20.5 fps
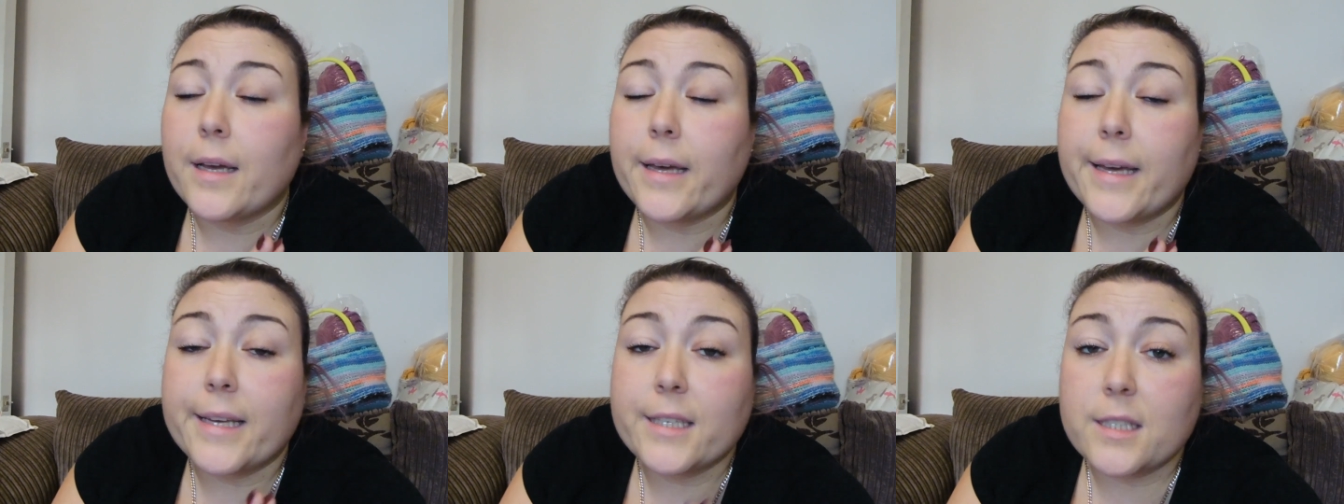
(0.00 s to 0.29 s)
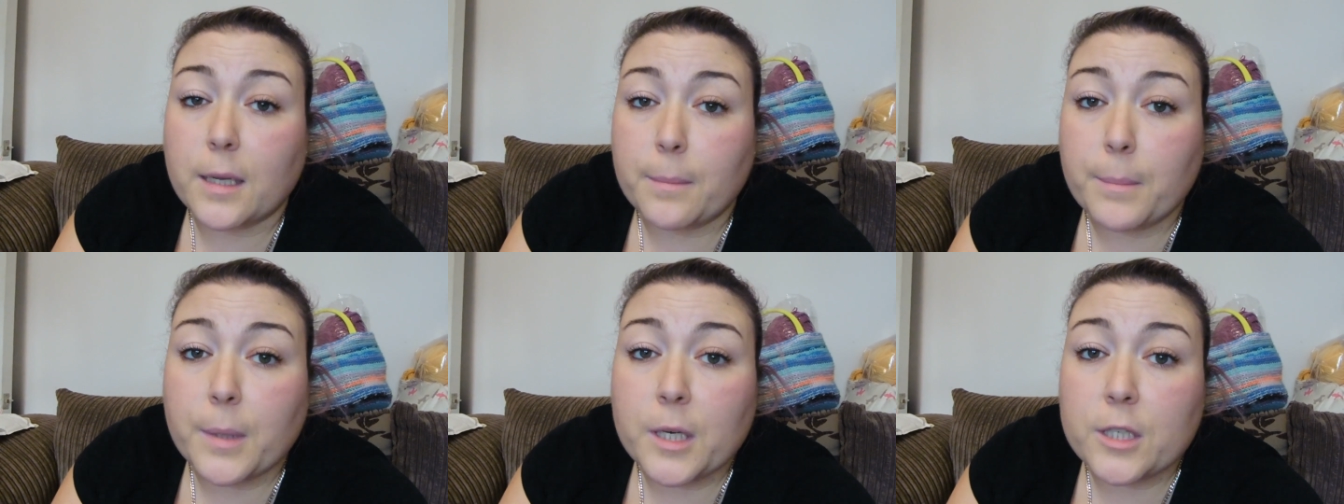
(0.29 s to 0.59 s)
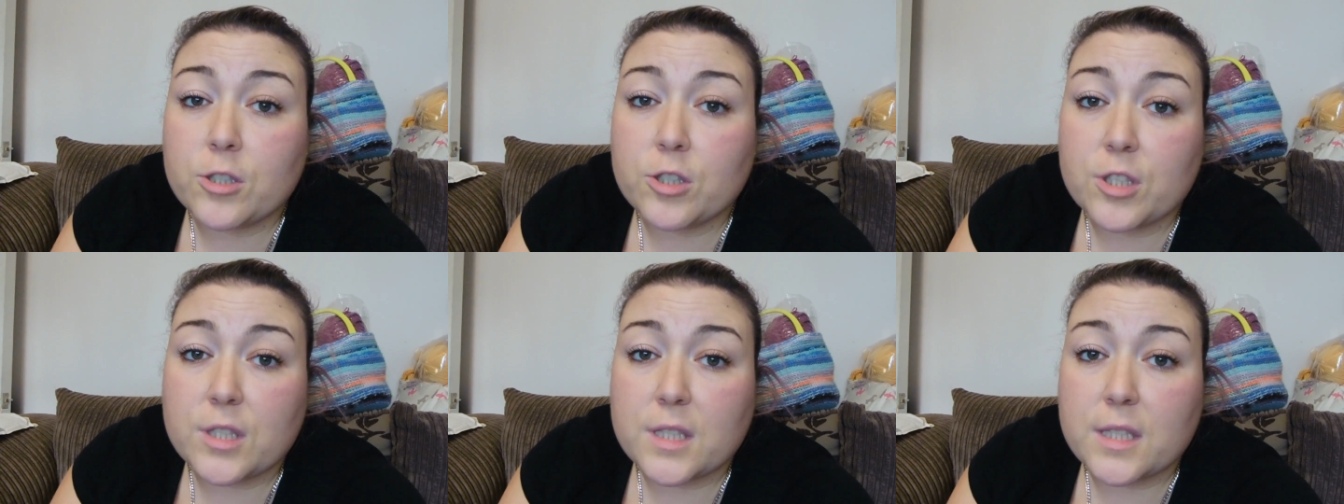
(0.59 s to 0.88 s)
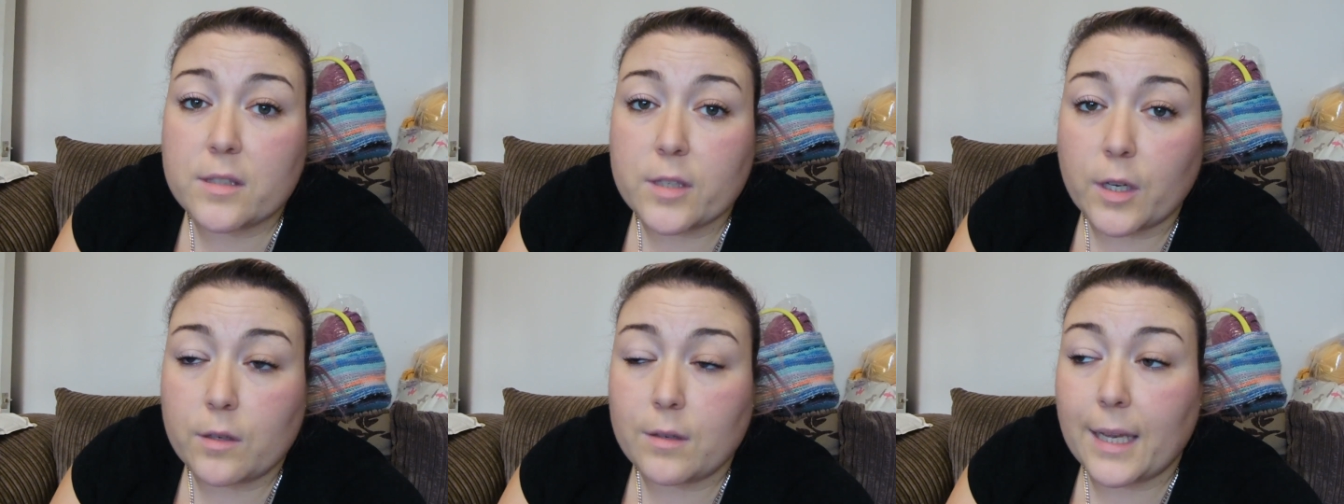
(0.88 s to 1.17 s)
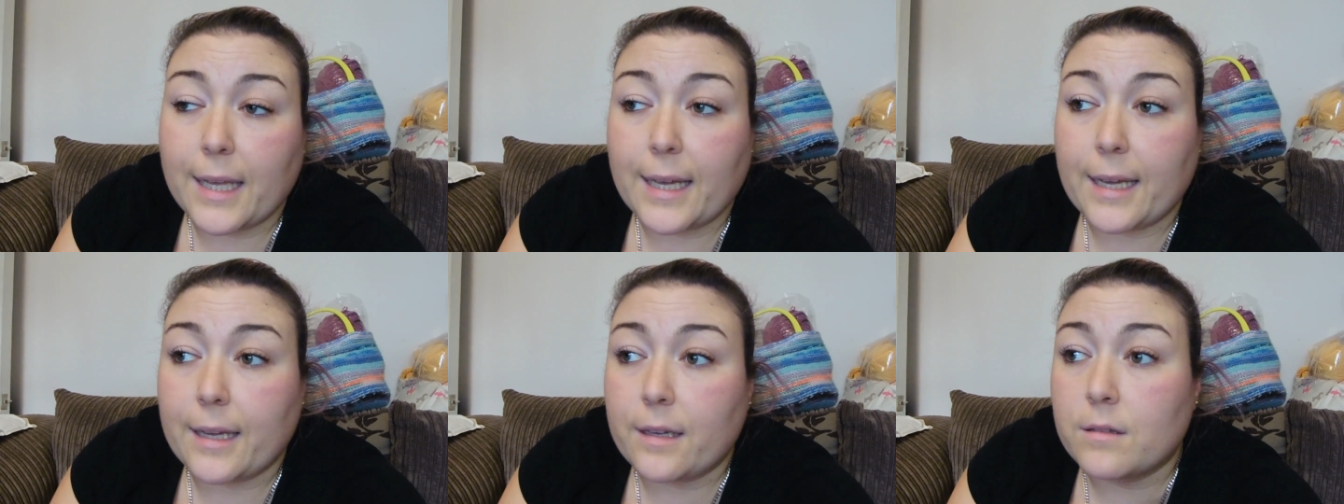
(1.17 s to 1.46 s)
It's emergencies
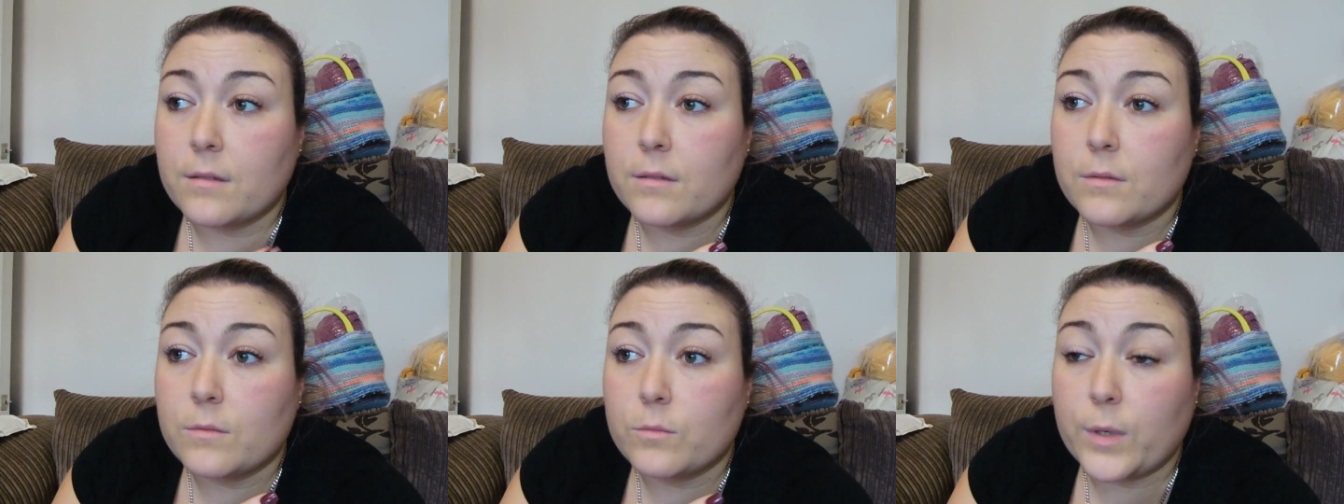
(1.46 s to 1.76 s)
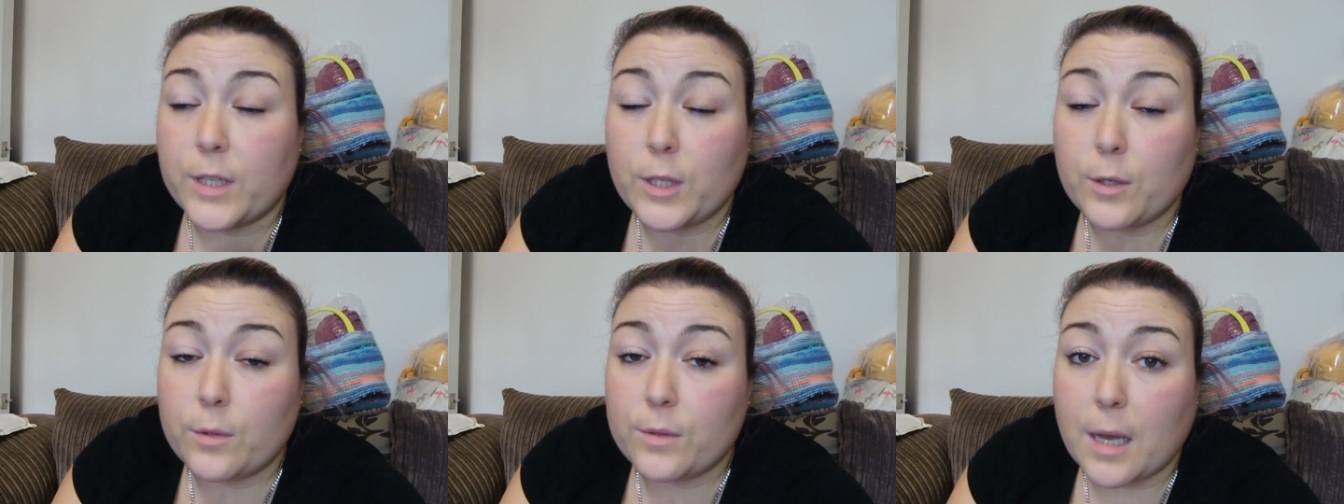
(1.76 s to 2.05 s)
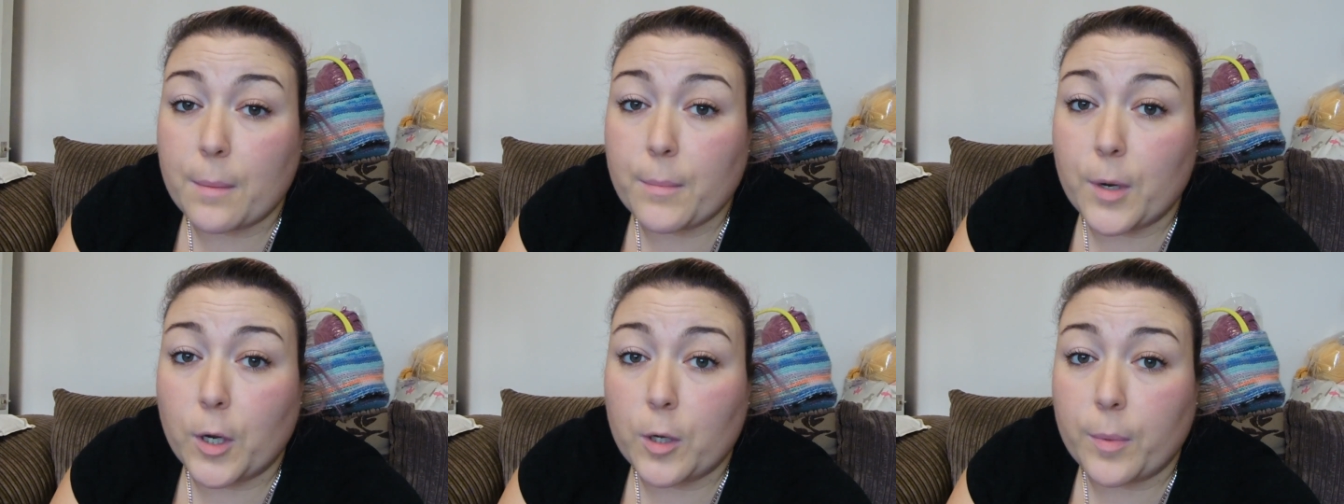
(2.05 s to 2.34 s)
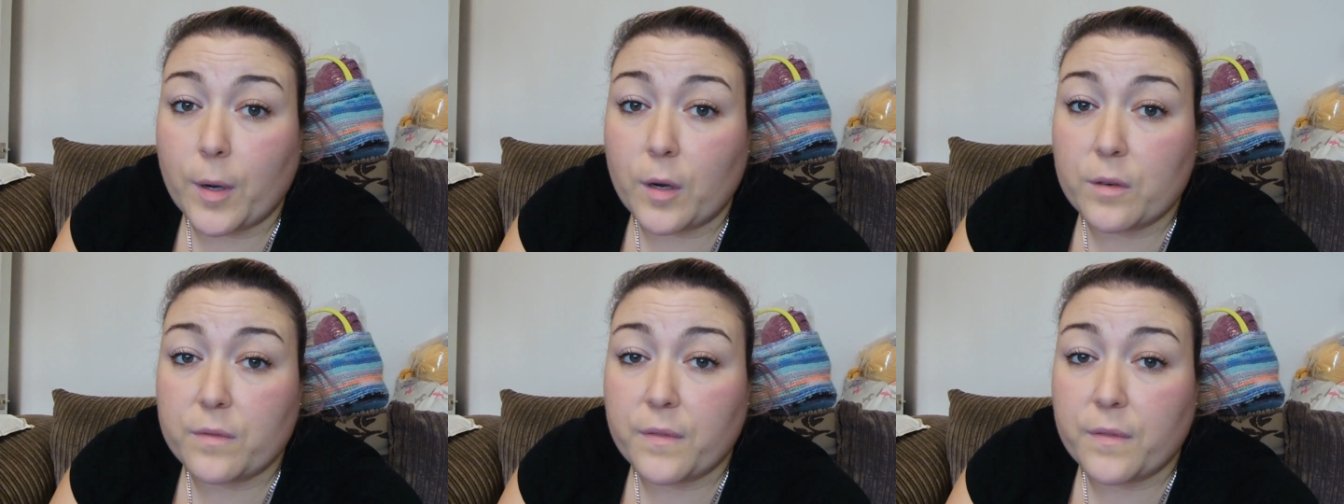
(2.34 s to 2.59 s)
only. We use our mobile